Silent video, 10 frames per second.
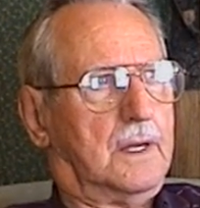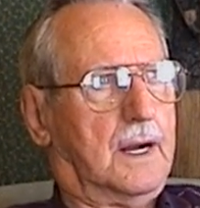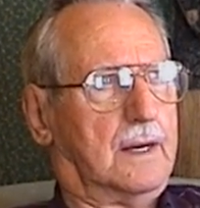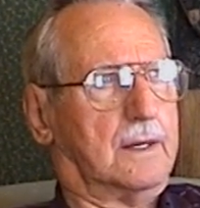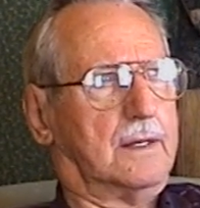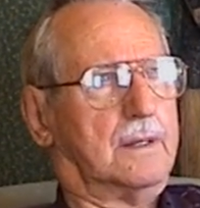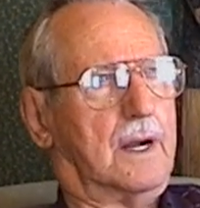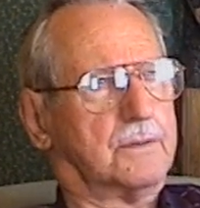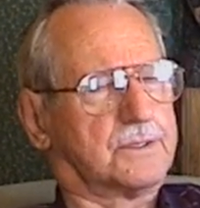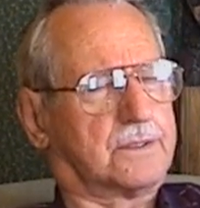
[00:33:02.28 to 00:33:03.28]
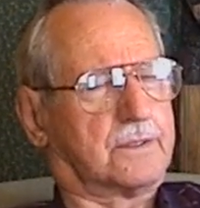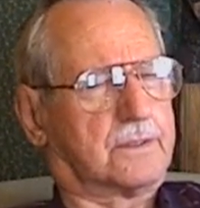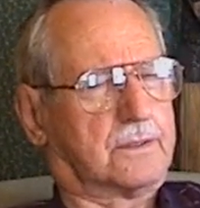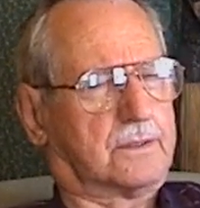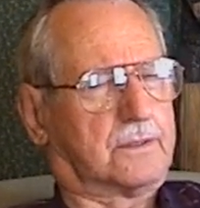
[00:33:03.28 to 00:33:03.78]
Uh, I was
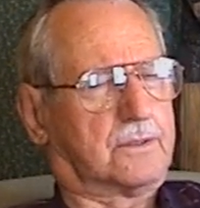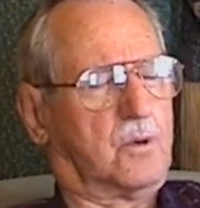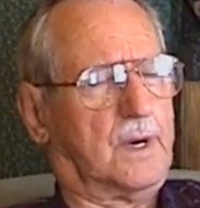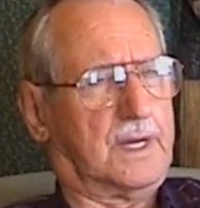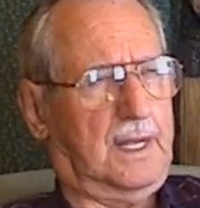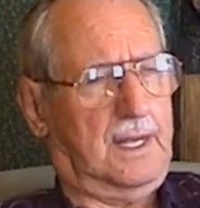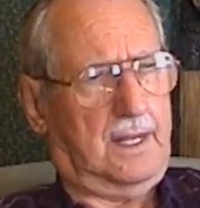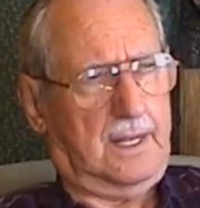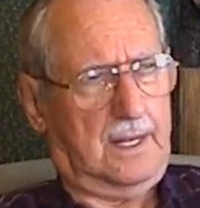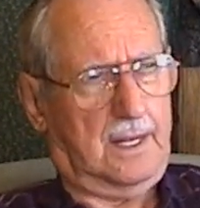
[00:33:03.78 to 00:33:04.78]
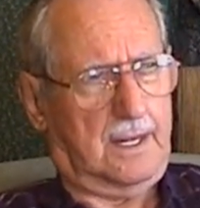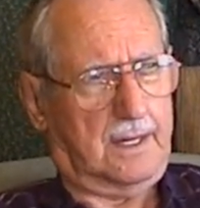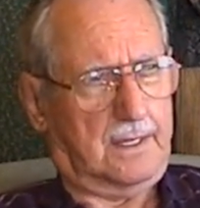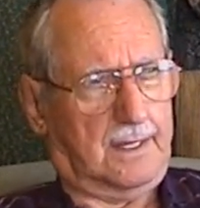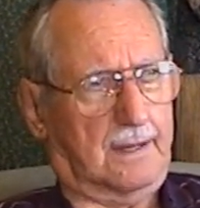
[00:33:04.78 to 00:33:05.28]
20. 20.
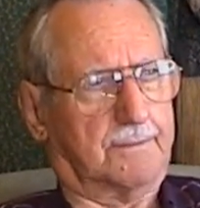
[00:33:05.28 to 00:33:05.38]
Yeah.